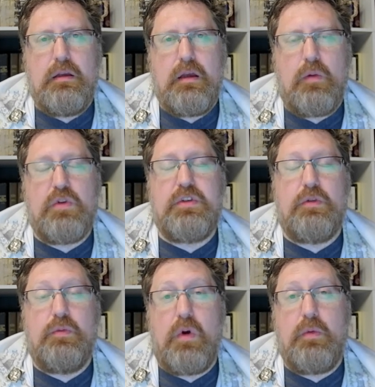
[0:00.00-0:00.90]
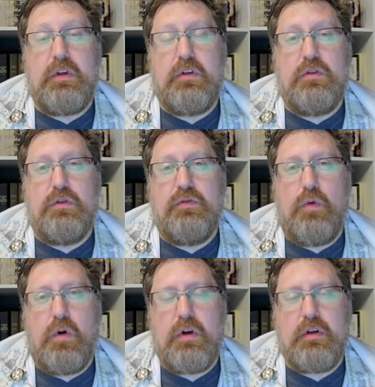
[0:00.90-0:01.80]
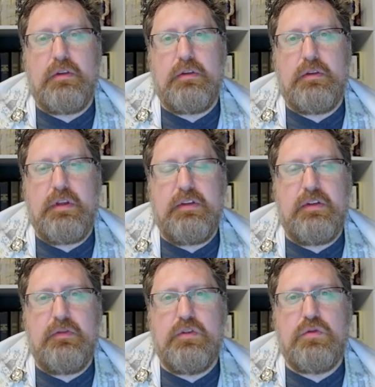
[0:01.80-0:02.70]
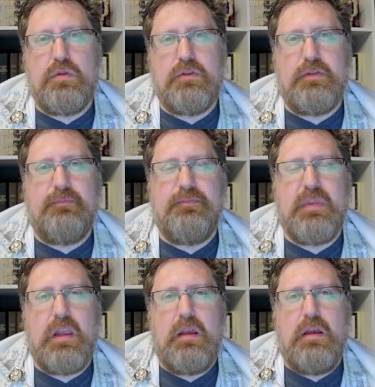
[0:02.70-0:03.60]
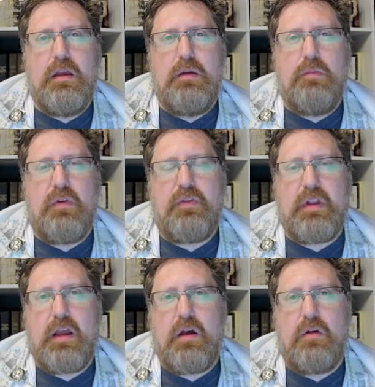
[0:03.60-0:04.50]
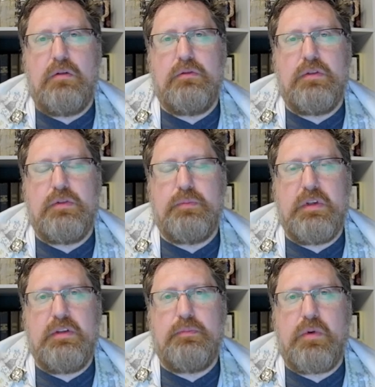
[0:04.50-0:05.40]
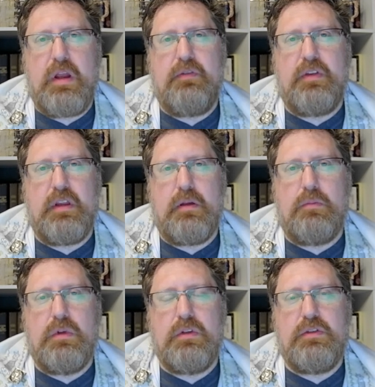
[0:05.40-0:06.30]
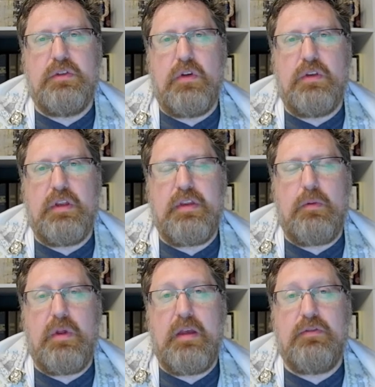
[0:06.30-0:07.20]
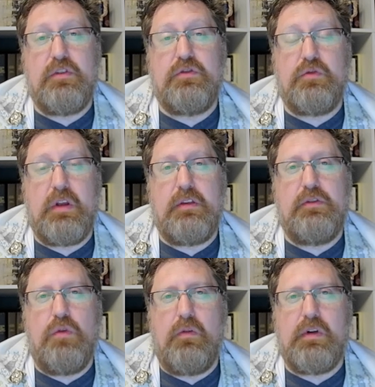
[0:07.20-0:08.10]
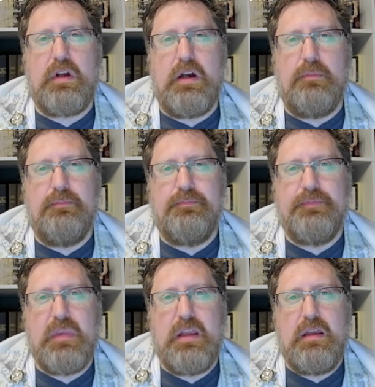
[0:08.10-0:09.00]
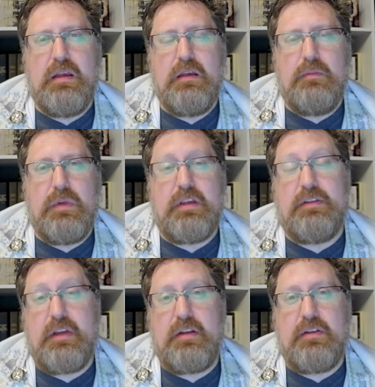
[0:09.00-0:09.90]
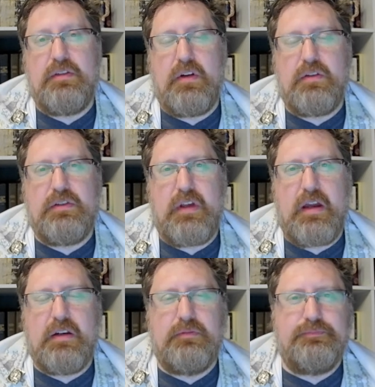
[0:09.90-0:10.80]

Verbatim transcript: I wish there was more we could do for these individuals. But for now, just please pray for them so that they will have the strength to overcome, because that is their desire.